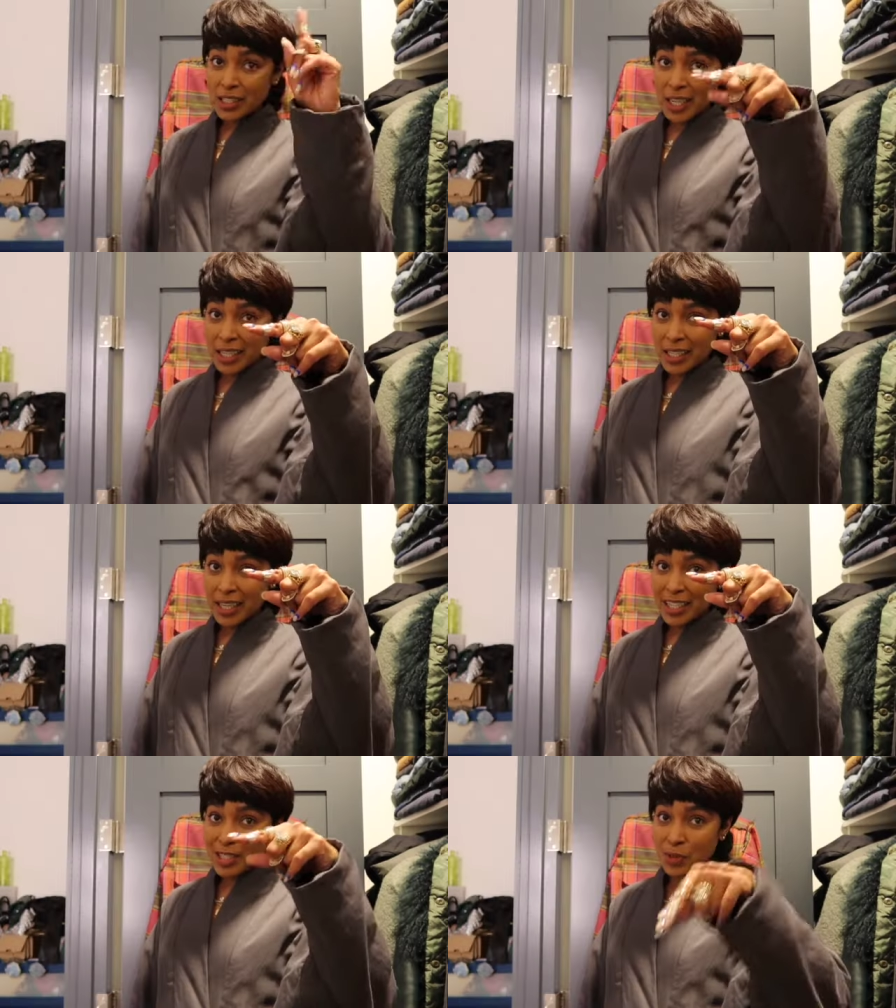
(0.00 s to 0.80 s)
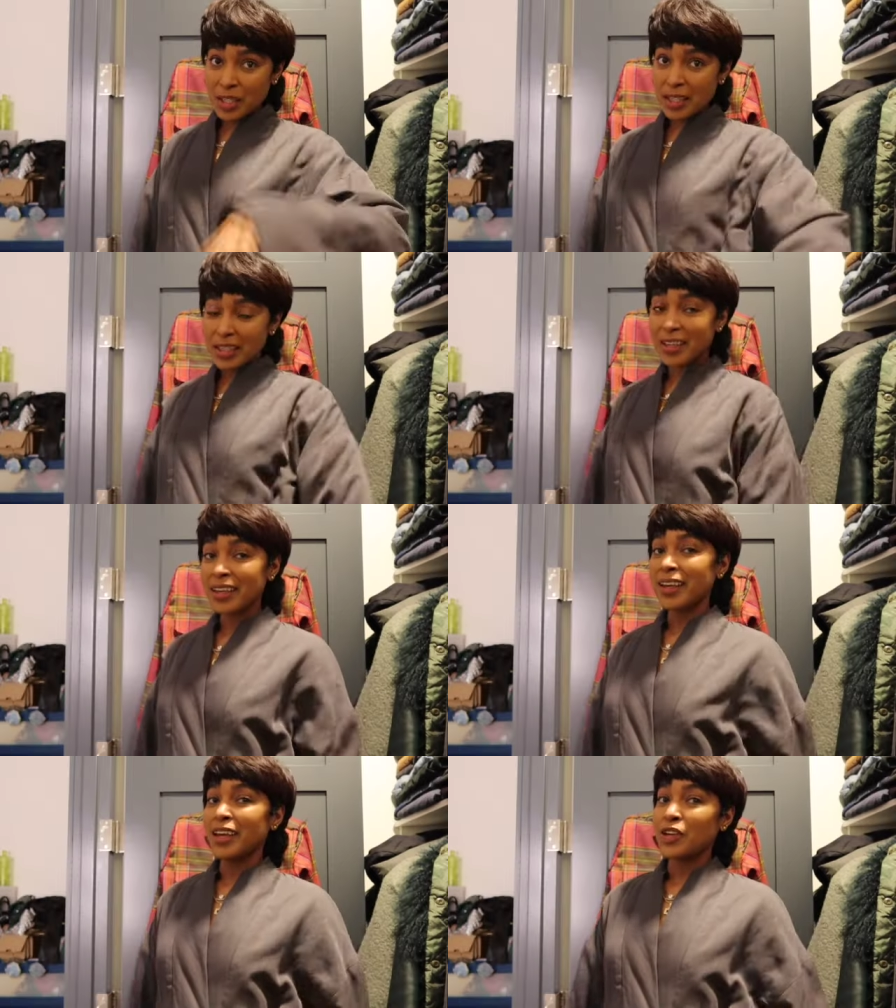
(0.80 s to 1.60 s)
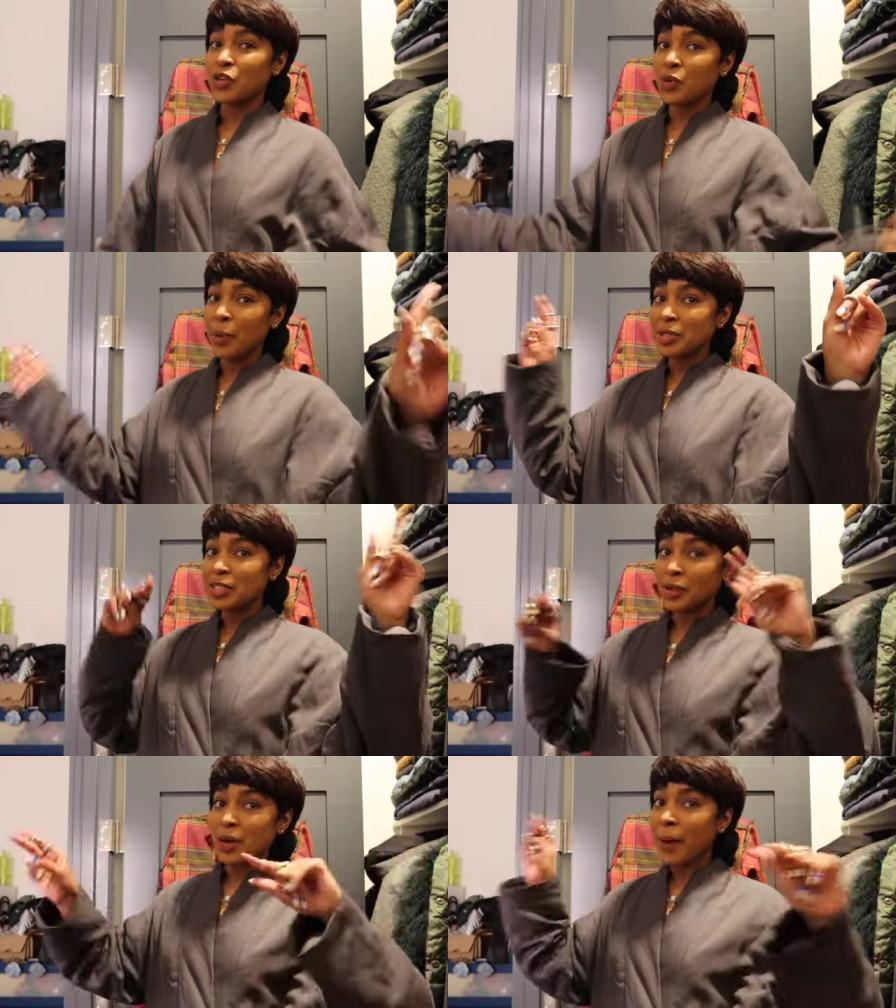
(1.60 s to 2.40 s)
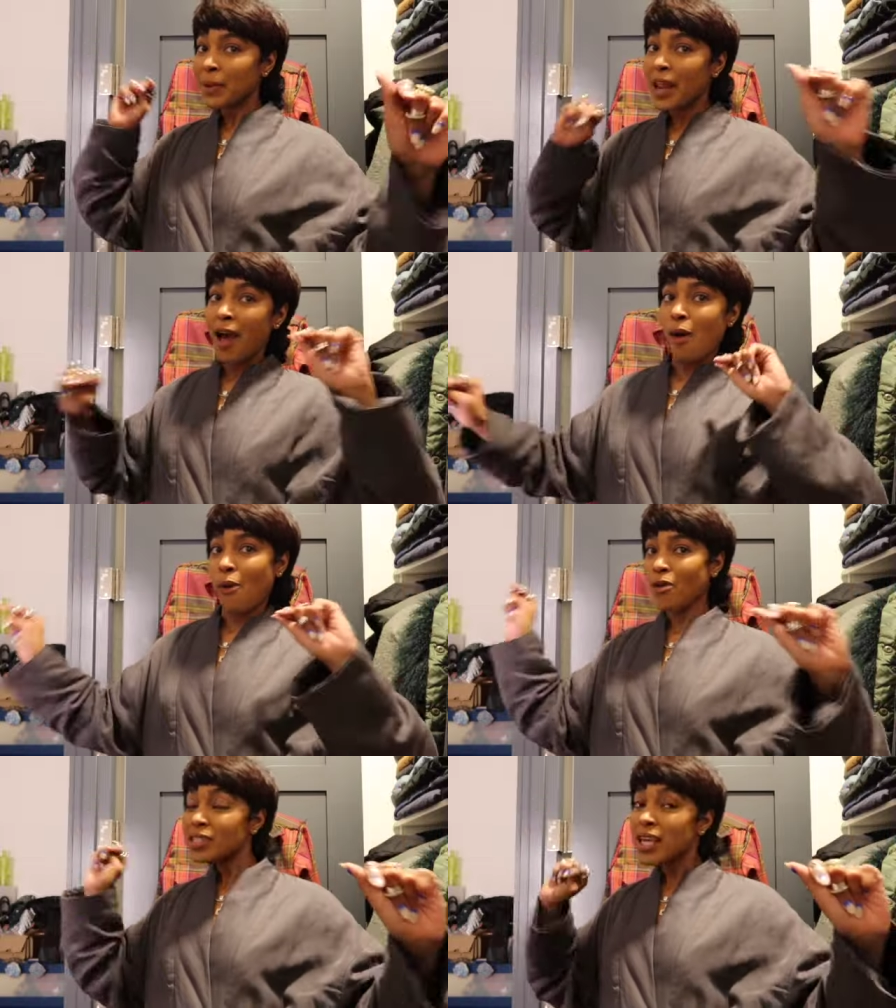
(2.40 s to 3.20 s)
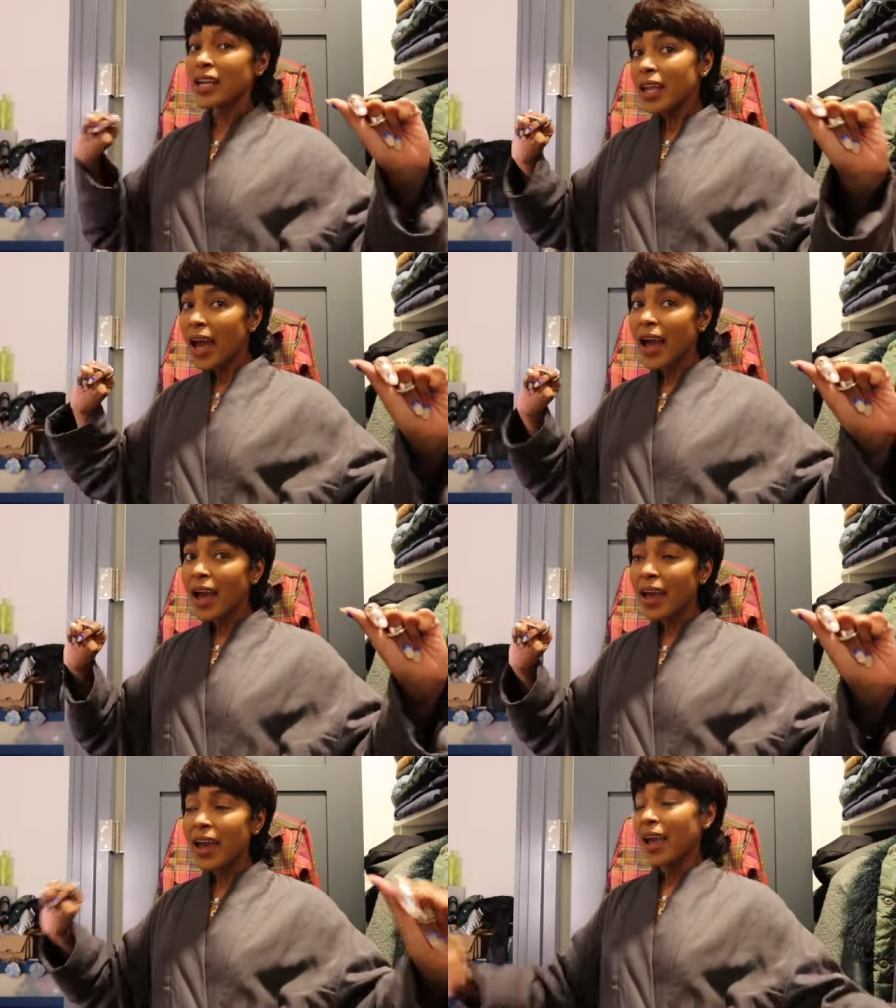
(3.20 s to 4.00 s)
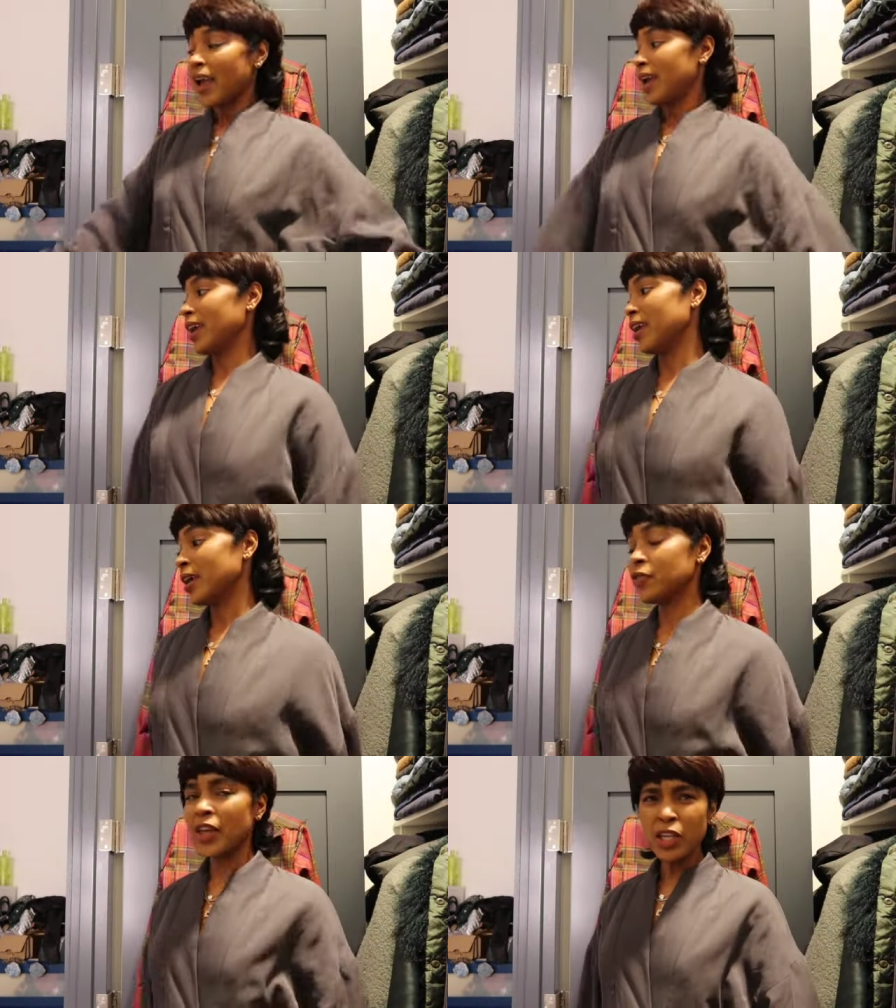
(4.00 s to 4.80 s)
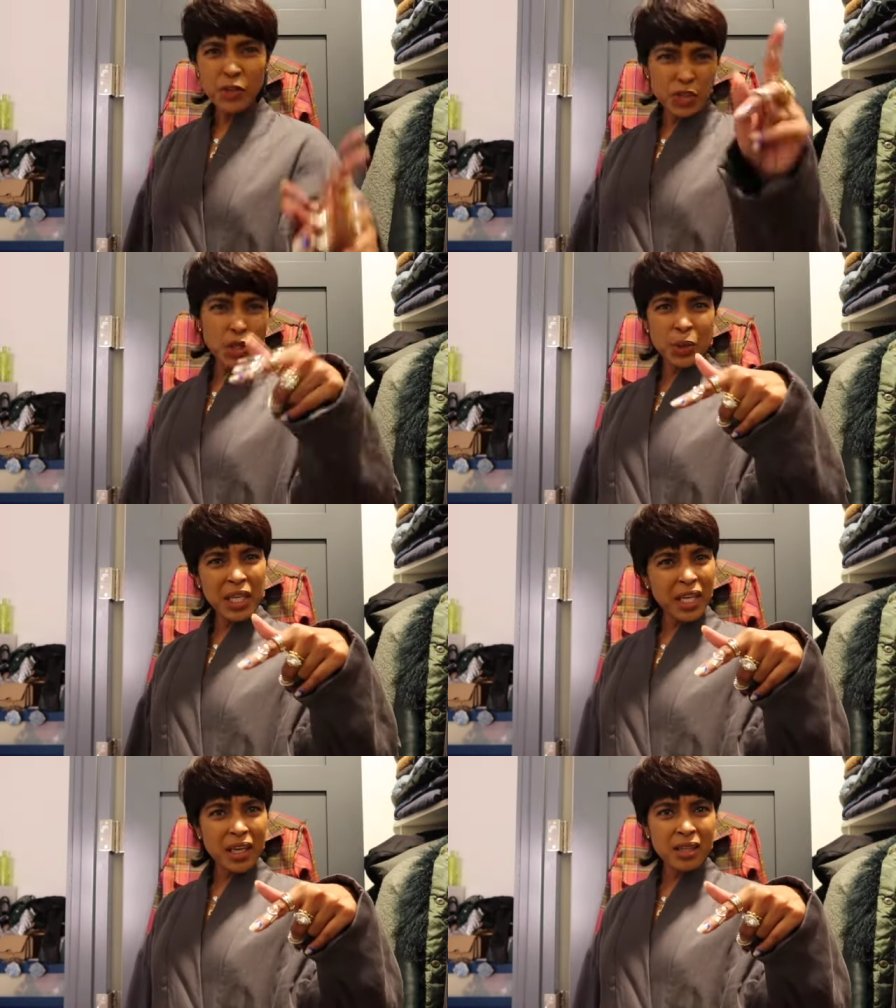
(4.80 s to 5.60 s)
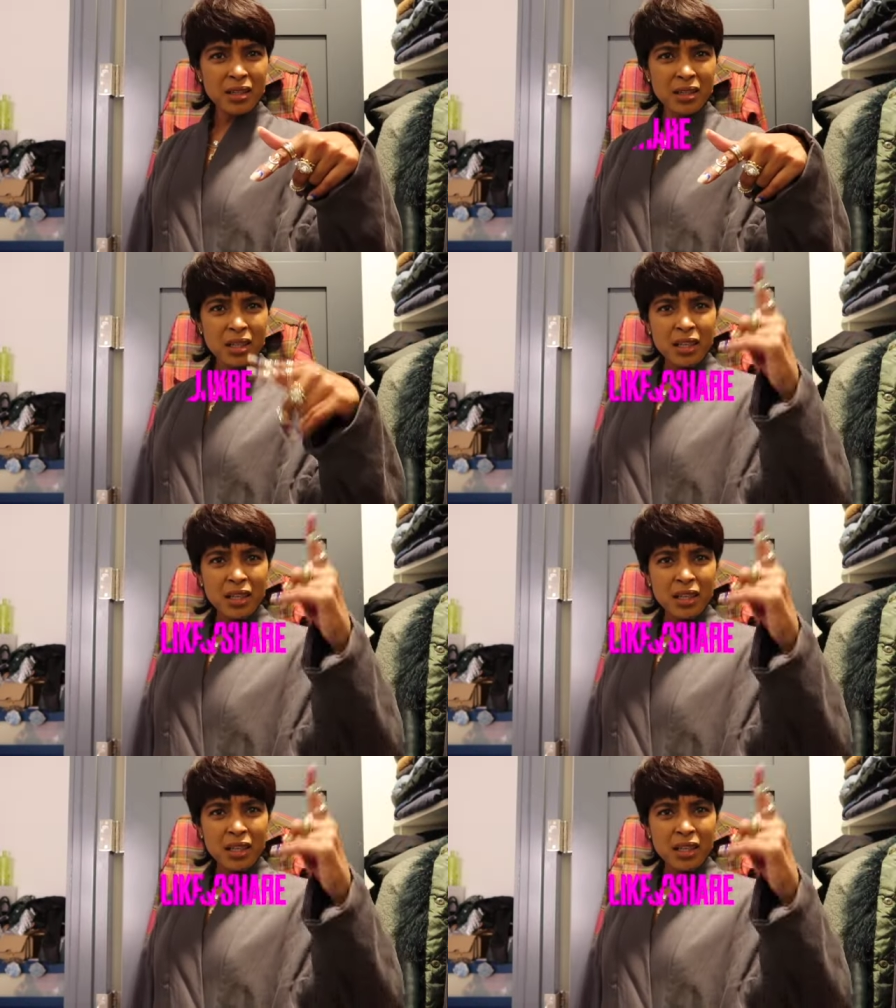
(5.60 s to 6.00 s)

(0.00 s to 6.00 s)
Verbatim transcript: Check in next week. New episode coming on Sunday. And thank you for tuning in.